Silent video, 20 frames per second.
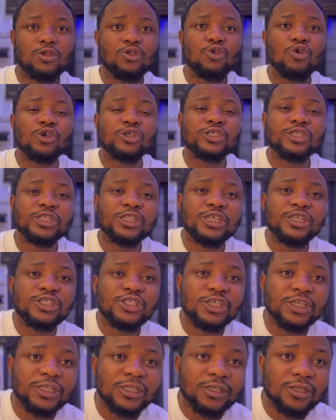no
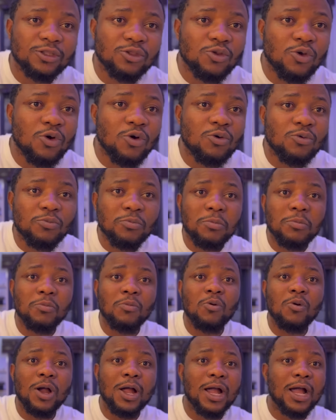snitching, no
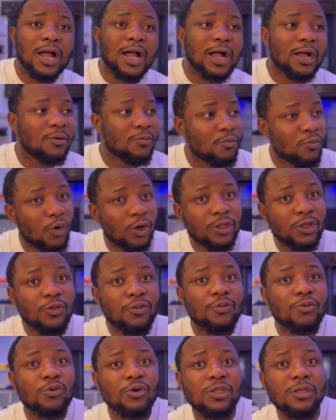uh, running
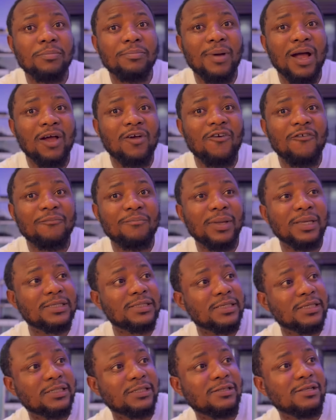through the back of
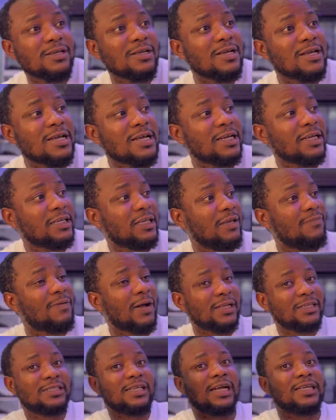person, give
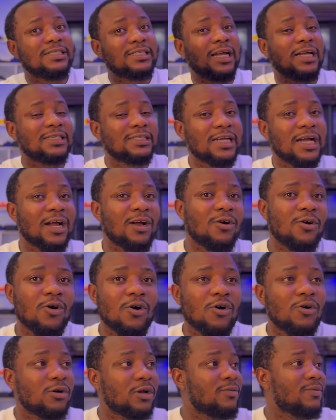a cha cha cha
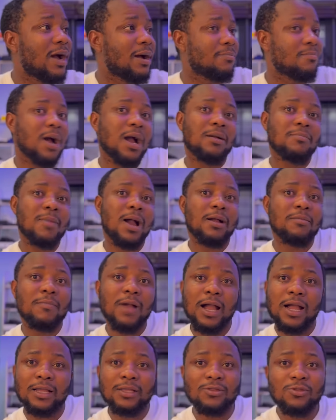or give a back back
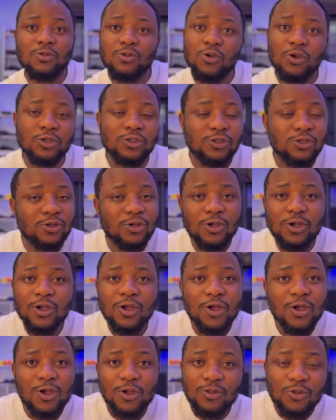back. Not
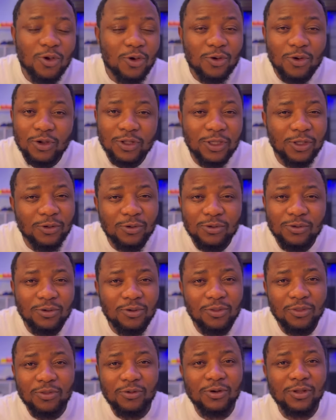no
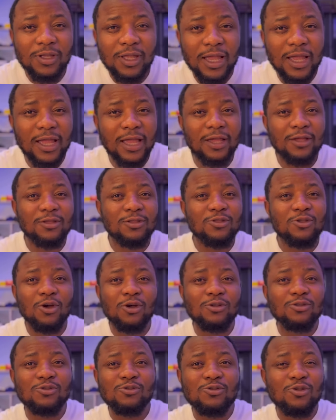running through, uh,
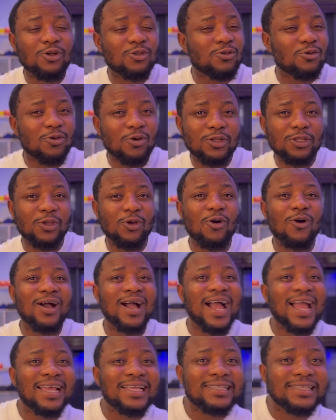don't not running or
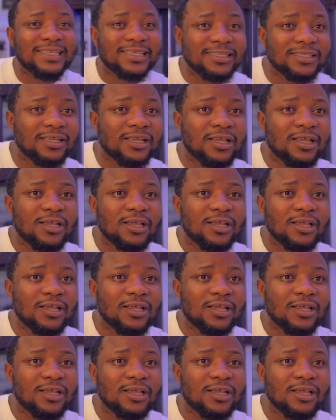hiding